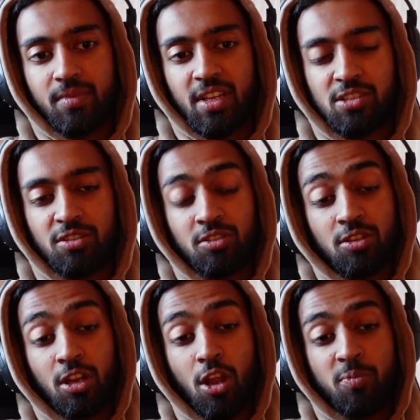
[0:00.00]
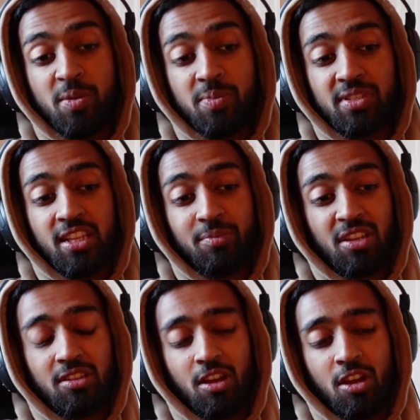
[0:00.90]
And a lot of people say that,
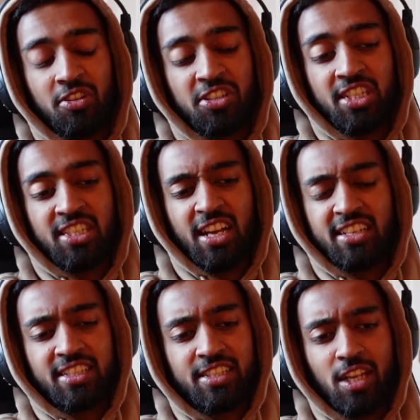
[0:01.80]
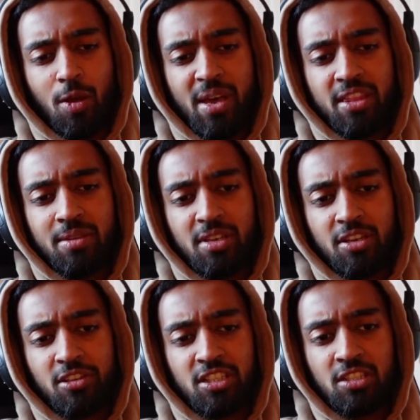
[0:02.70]
but honestly, this guy says it a lot better than me,
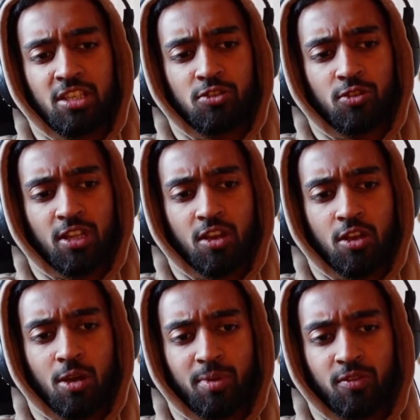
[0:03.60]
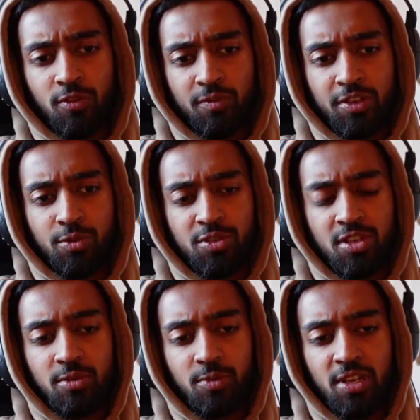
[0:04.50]
because he's done like a couple of full videos
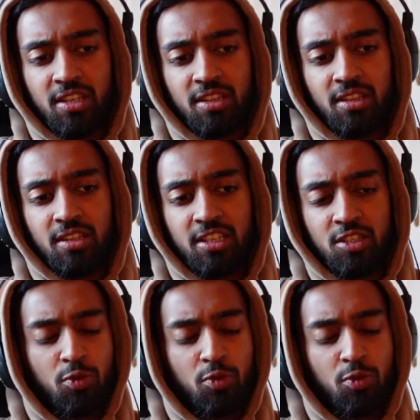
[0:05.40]
on it where he's